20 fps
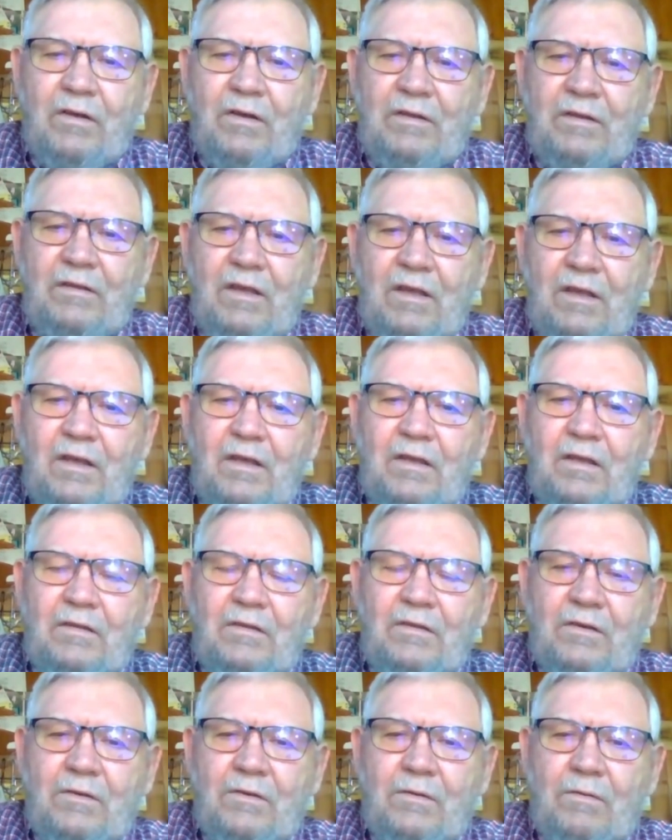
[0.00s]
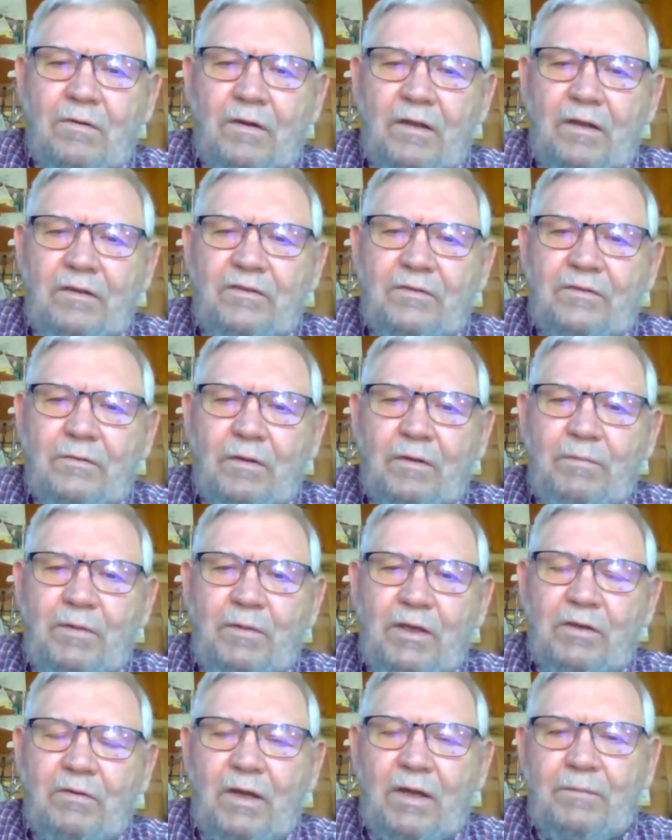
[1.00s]
on the corn and
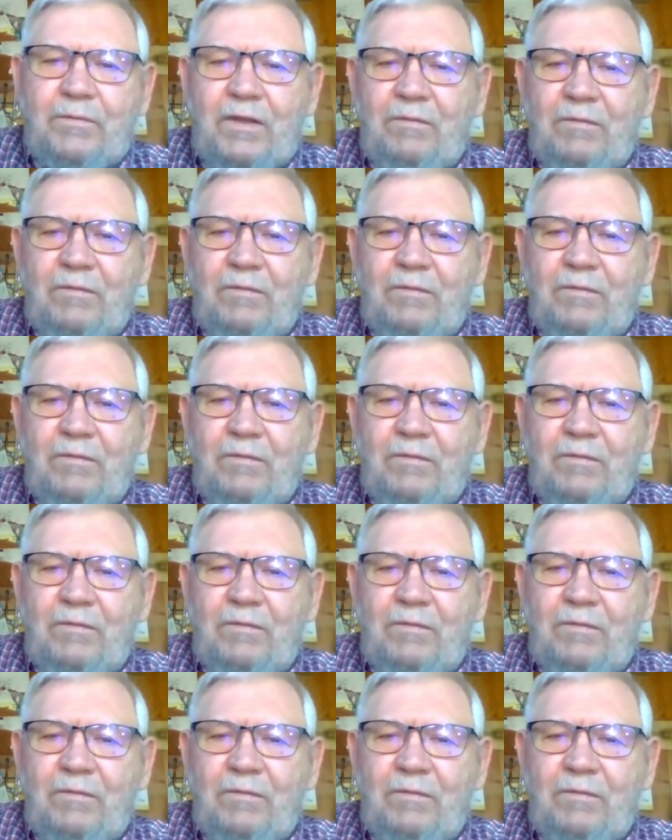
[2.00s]
soybean crops.